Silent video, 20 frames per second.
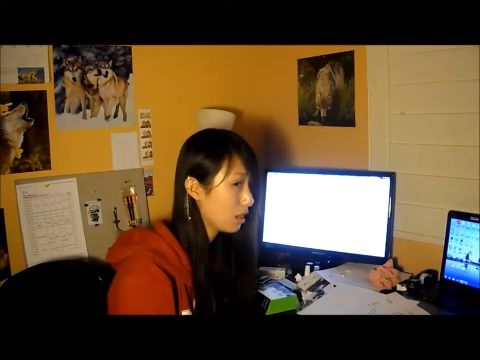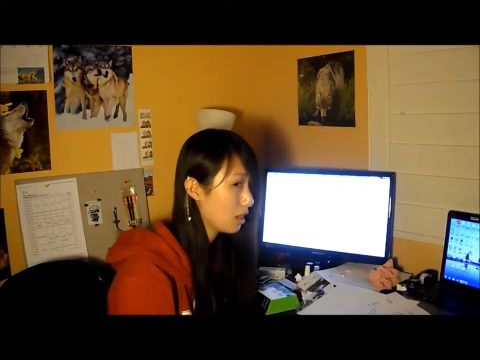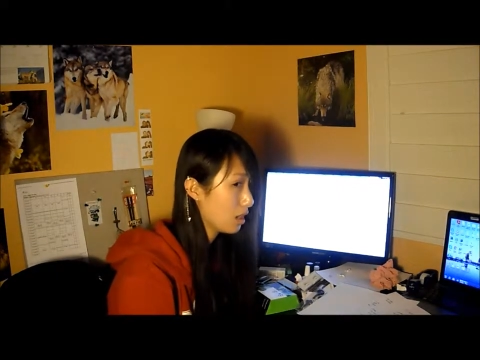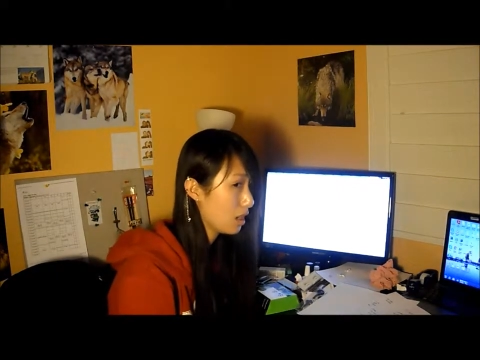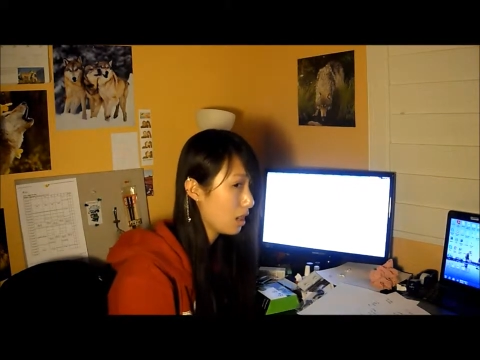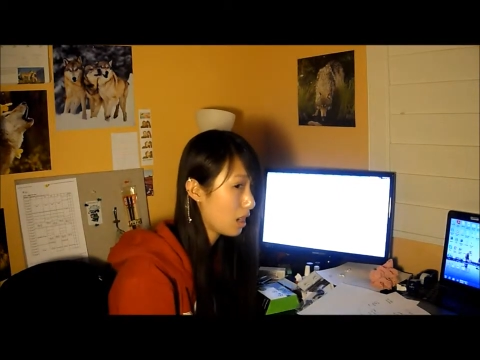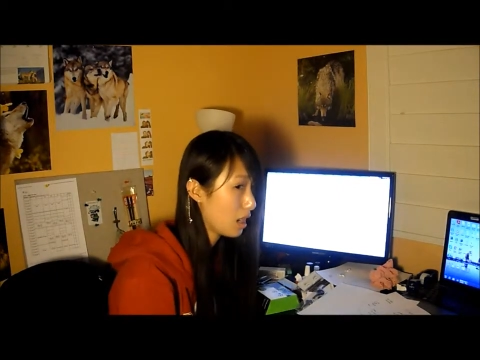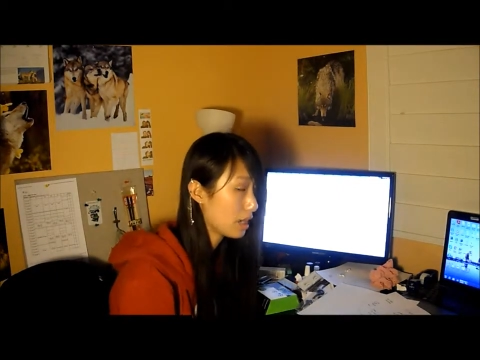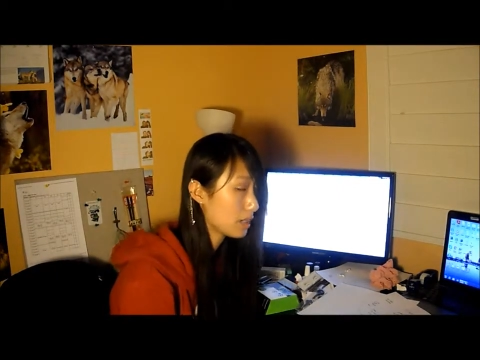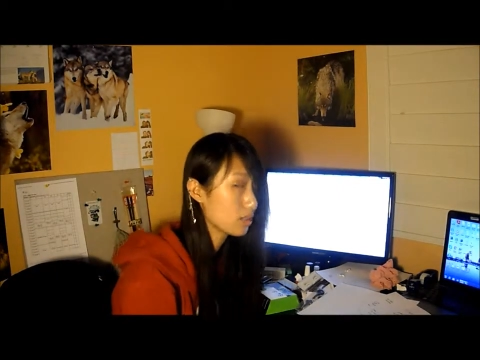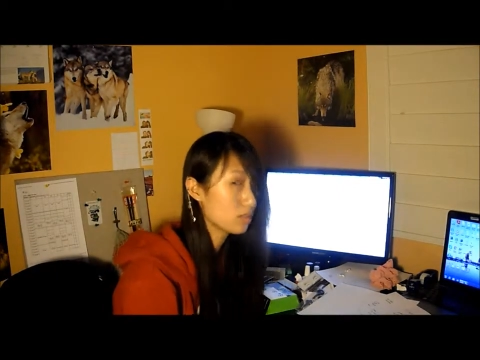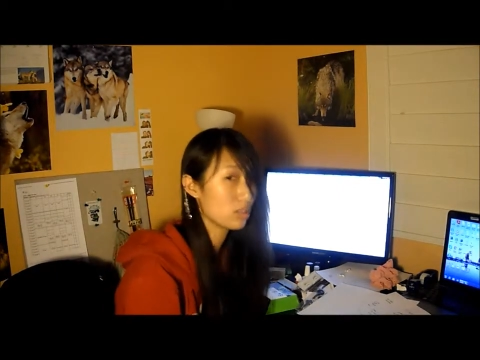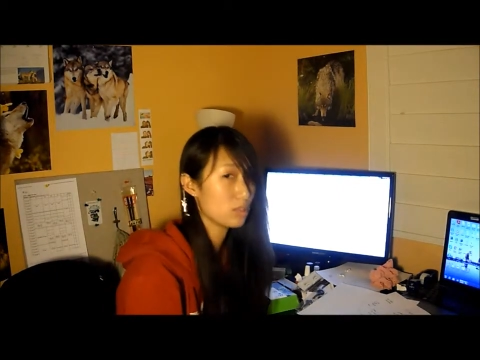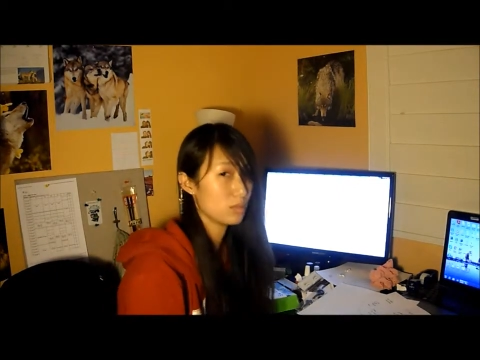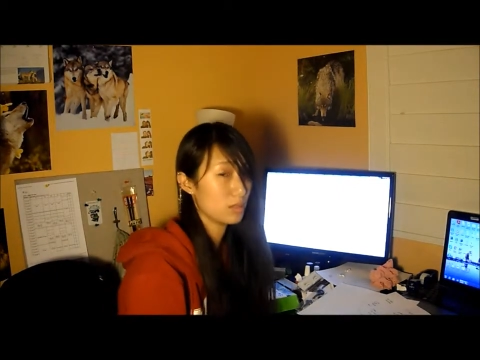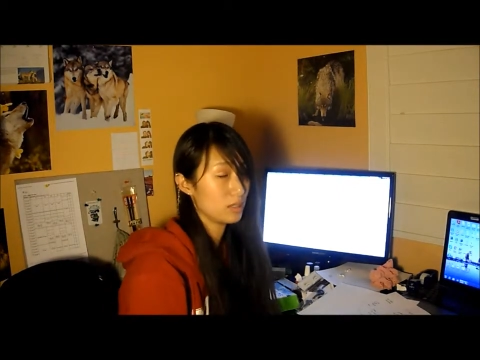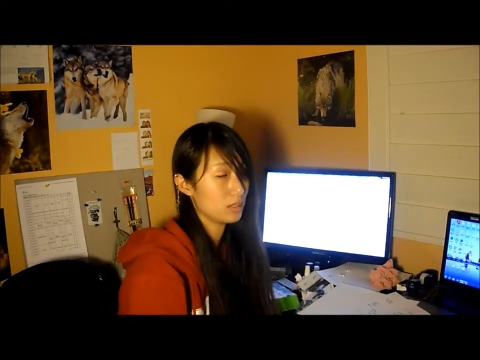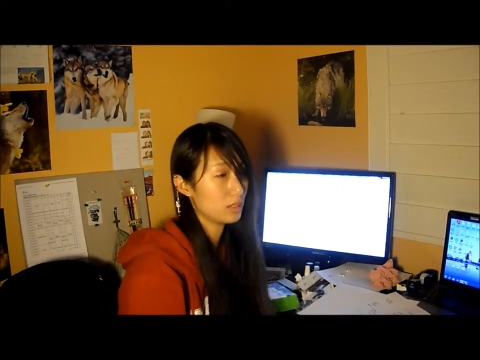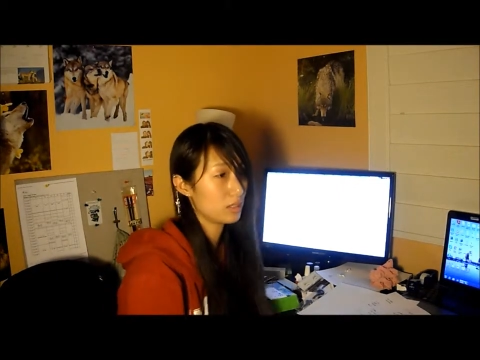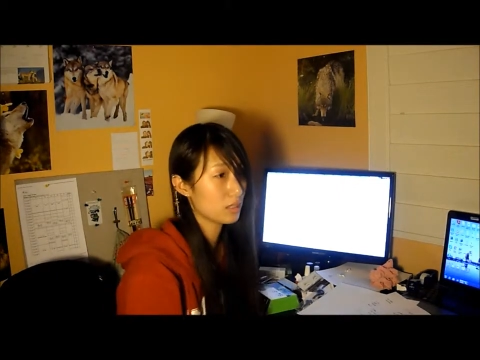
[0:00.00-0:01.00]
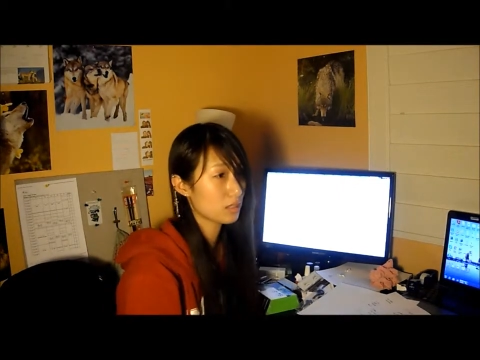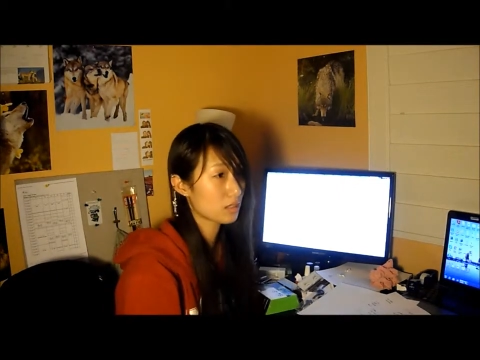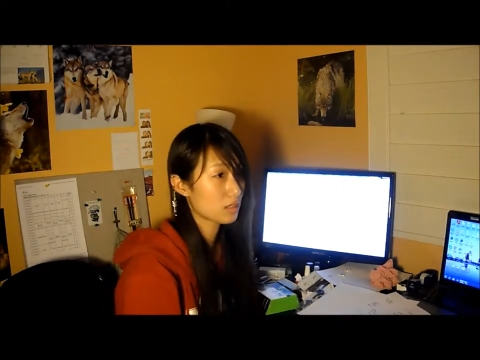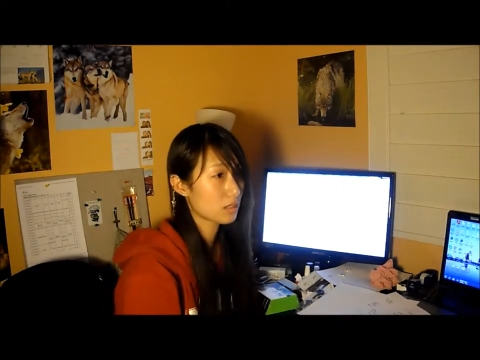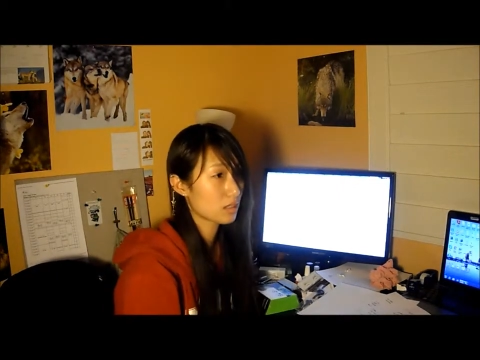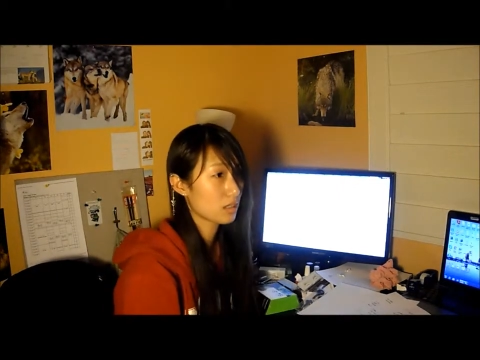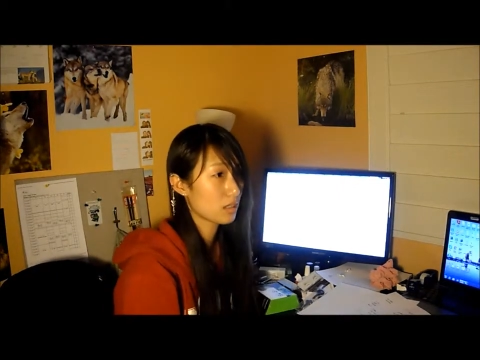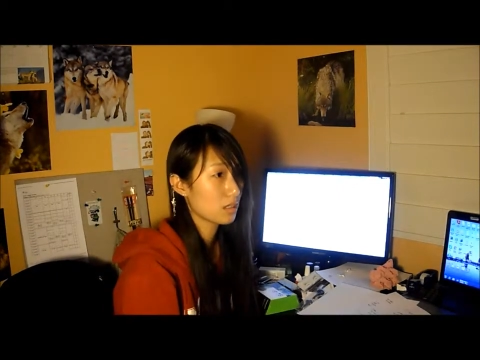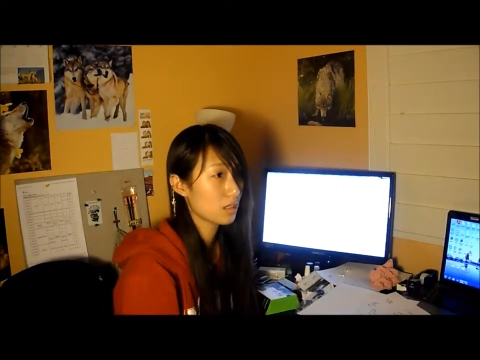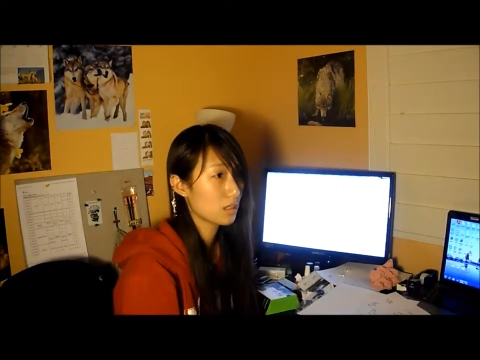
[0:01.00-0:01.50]
I don't know about this.
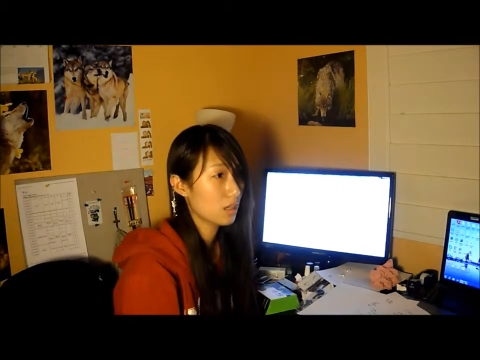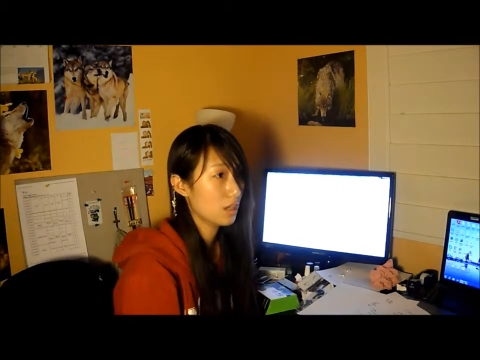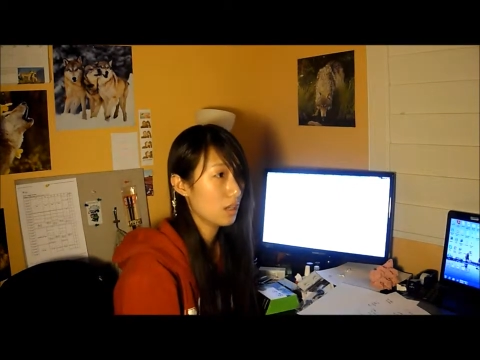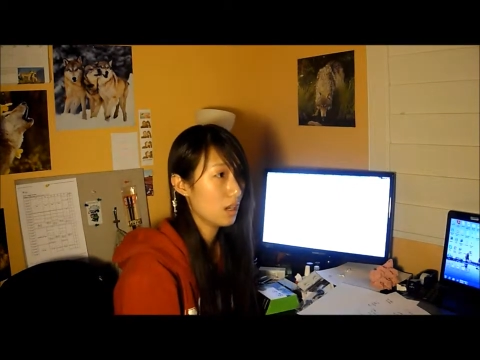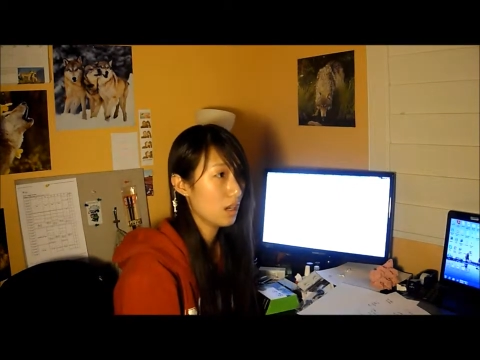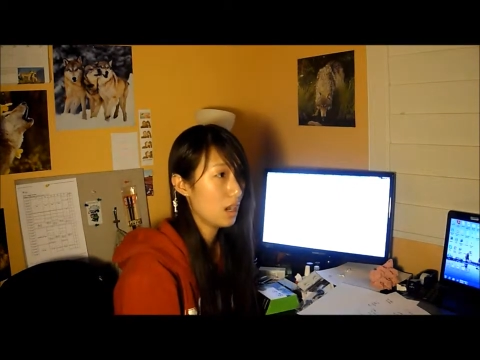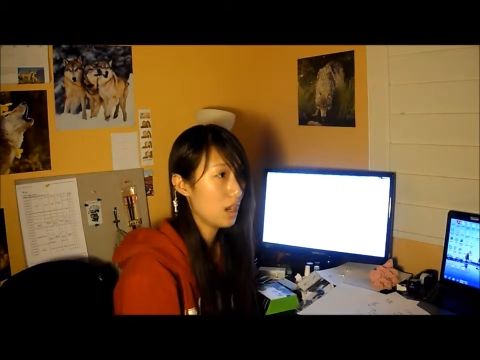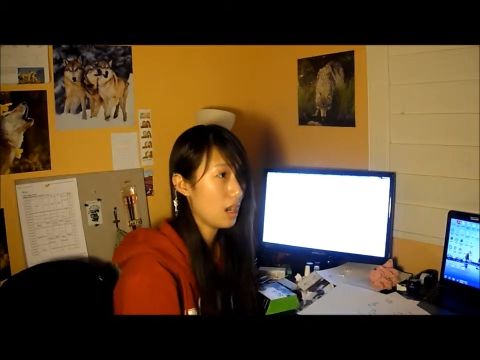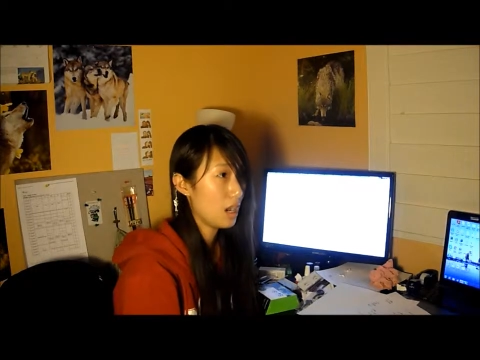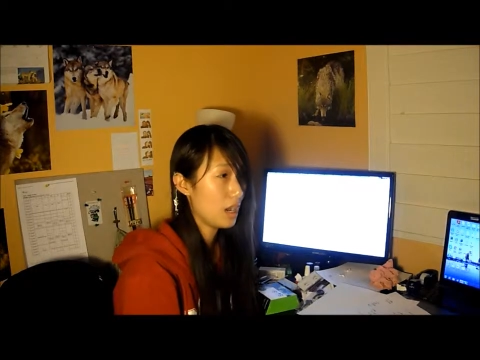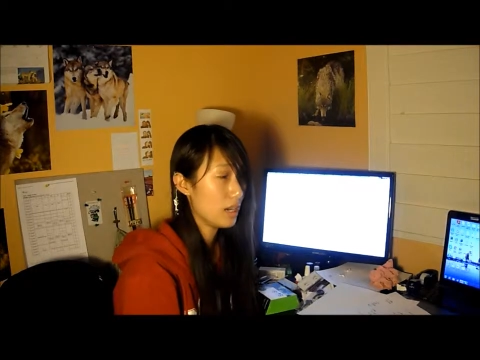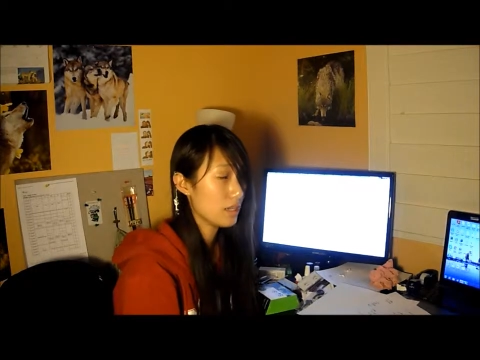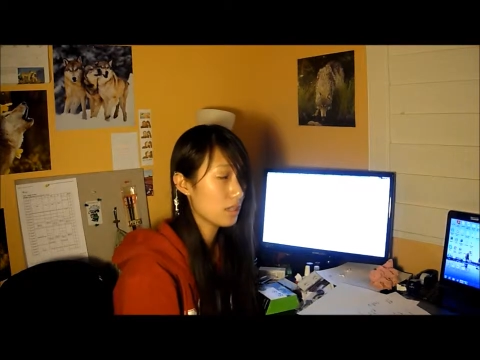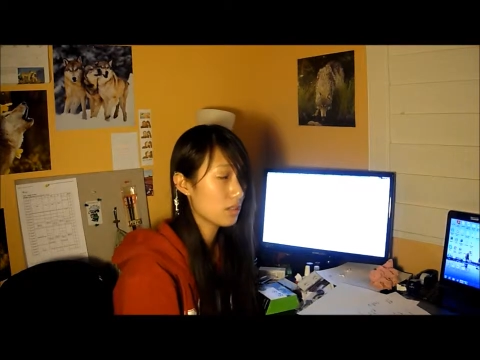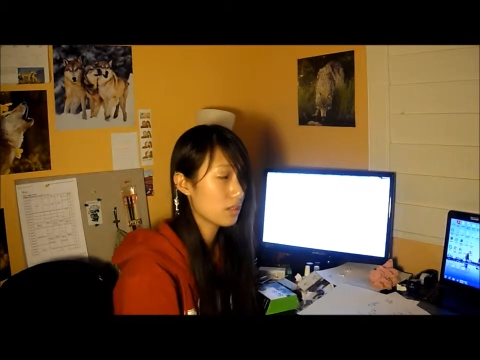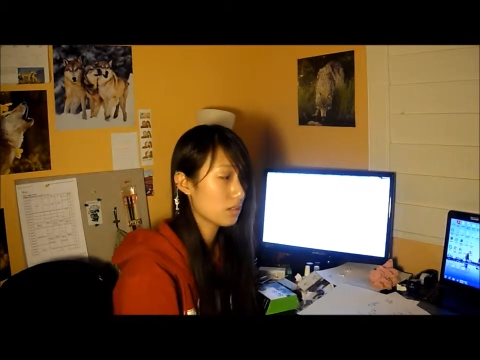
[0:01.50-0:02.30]
I